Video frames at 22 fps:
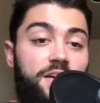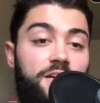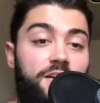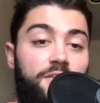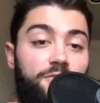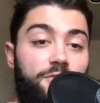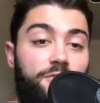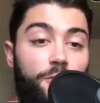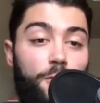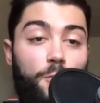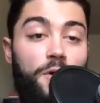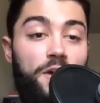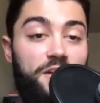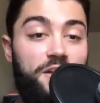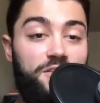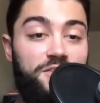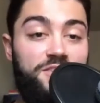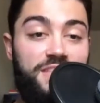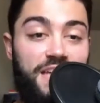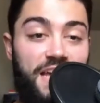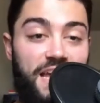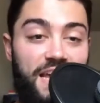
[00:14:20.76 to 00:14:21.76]
for what you're
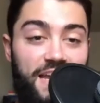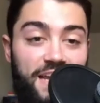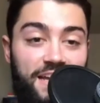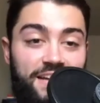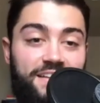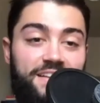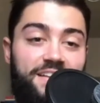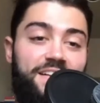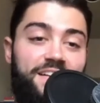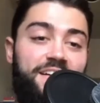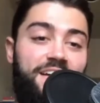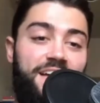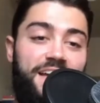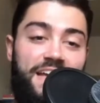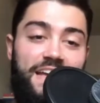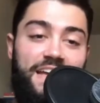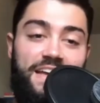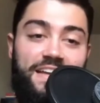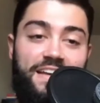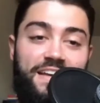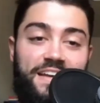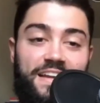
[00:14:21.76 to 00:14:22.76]
saying.
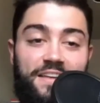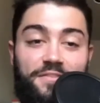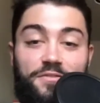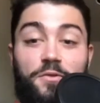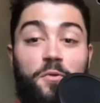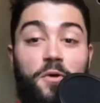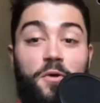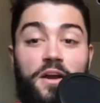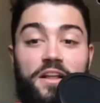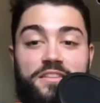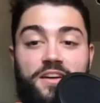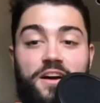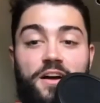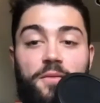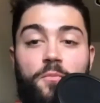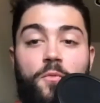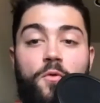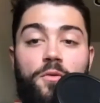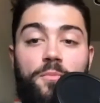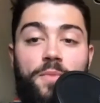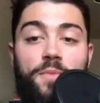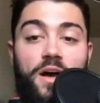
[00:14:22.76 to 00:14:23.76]
And if you want to talk
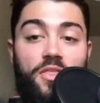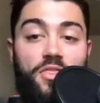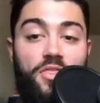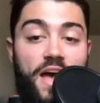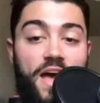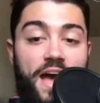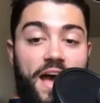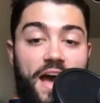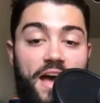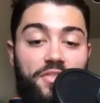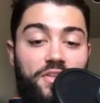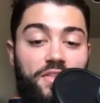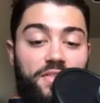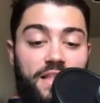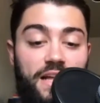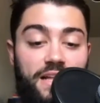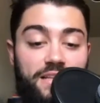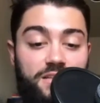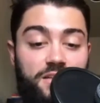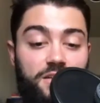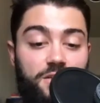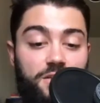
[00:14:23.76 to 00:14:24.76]
more about that, I think
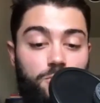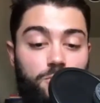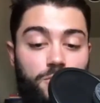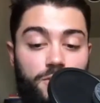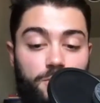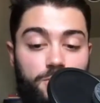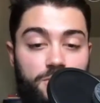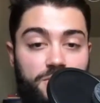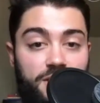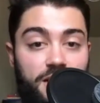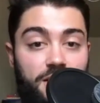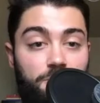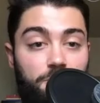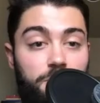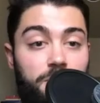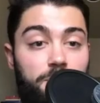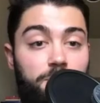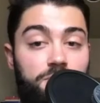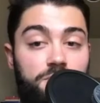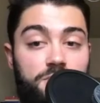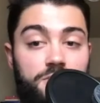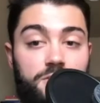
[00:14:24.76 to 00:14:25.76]
that's going to really reside with
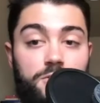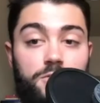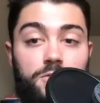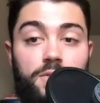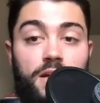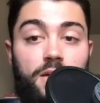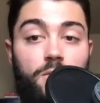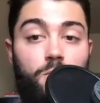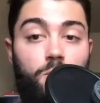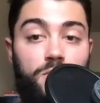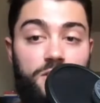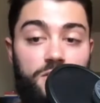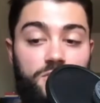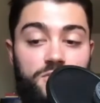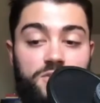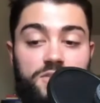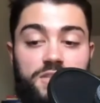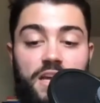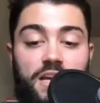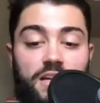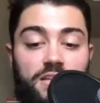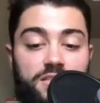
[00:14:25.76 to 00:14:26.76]
people too, that when you're
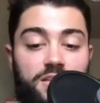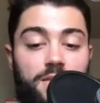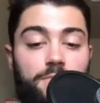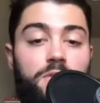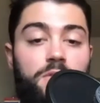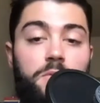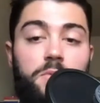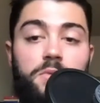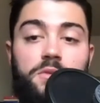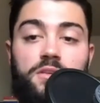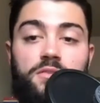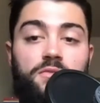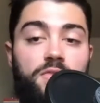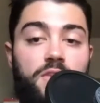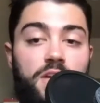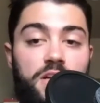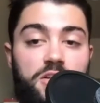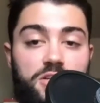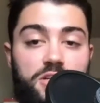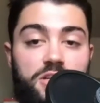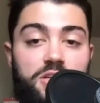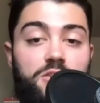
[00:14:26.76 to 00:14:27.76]
saying something with
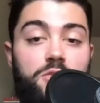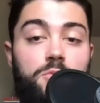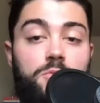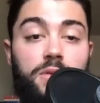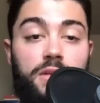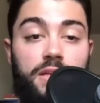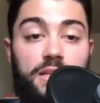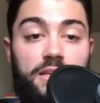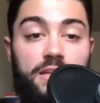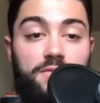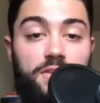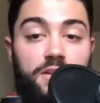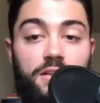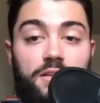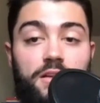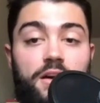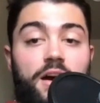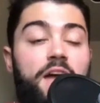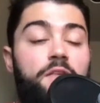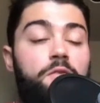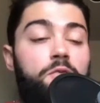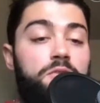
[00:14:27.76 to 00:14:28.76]
conviction, you believe it.
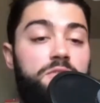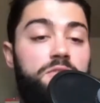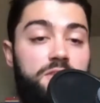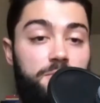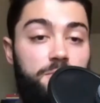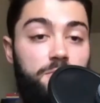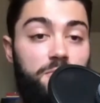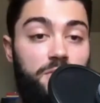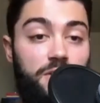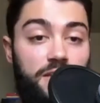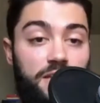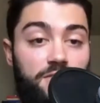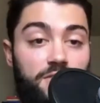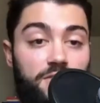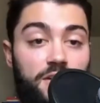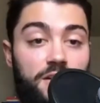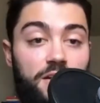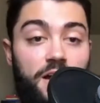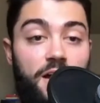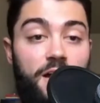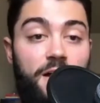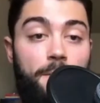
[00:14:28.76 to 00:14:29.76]
Not everyone's going to believe
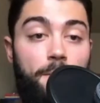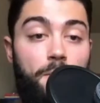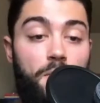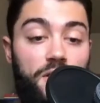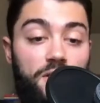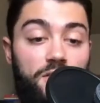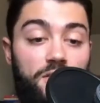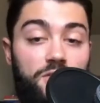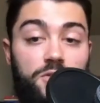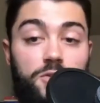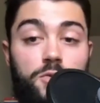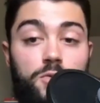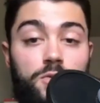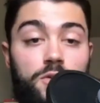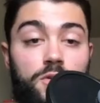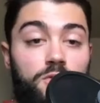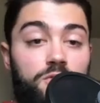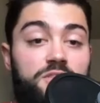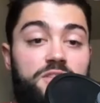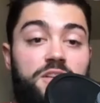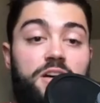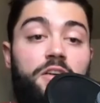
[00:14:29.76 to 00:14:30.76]
it, but you
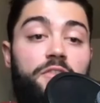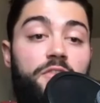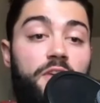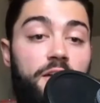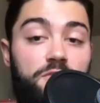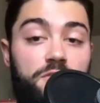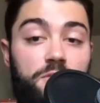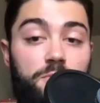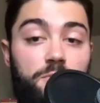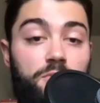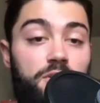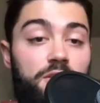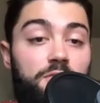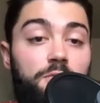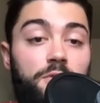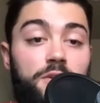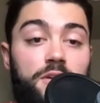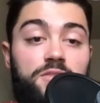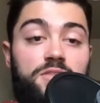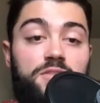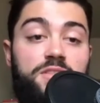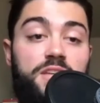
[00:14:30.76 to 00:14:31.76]
yourself have to believe what
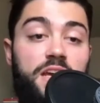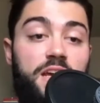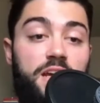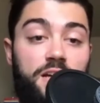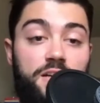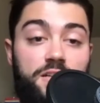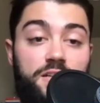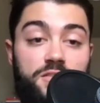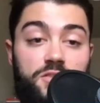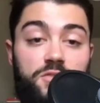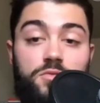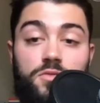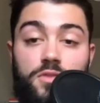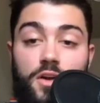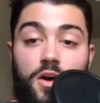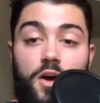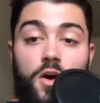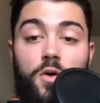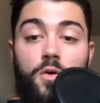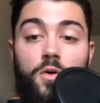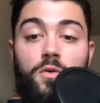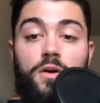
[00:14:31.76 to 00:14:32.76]
you're saying, because you
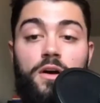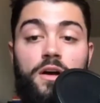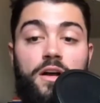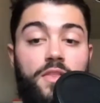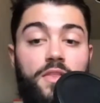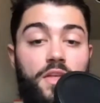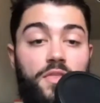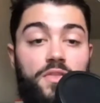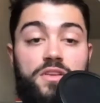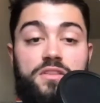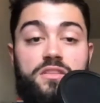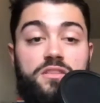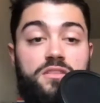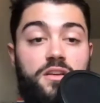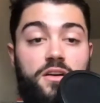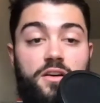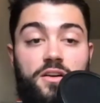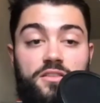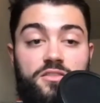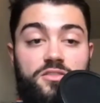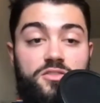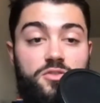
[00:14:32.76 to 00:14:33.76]
know that this is
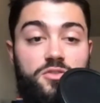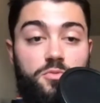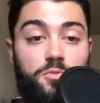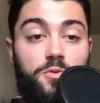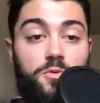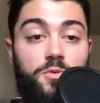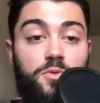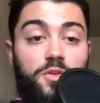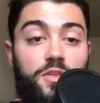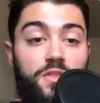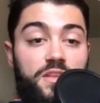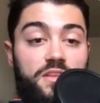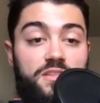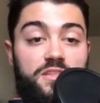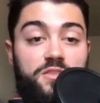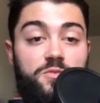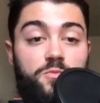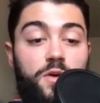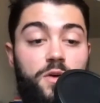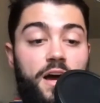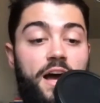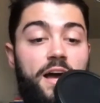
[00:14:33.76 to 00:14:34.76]
honest truth and this is
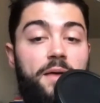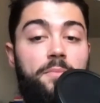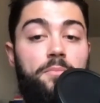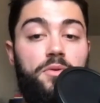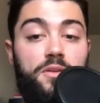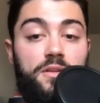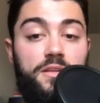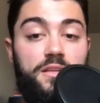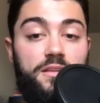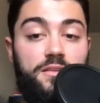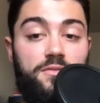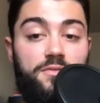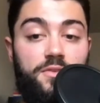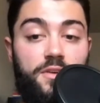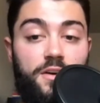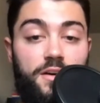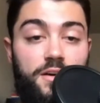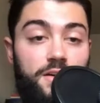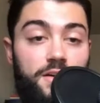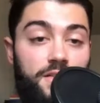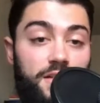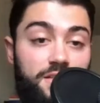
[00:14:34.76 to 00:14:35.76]
what I believe
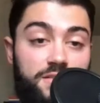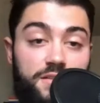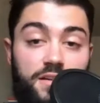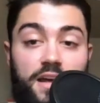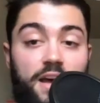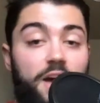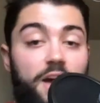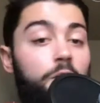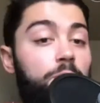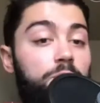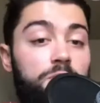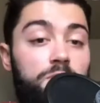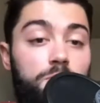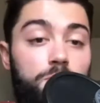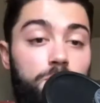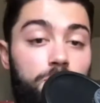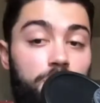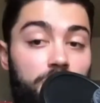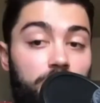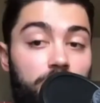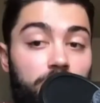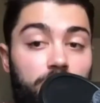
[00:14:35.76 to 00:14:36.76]
that's going to help you
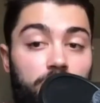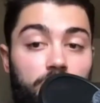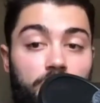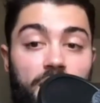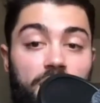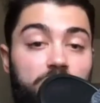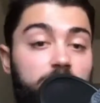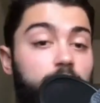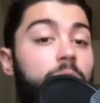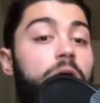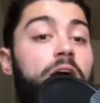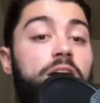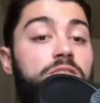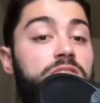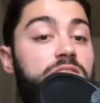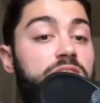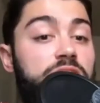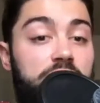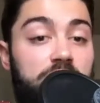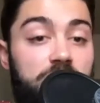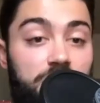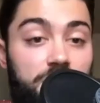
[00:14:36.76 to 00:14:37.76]
with X, Y, or
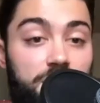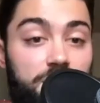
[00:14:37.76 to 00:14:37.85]
Z.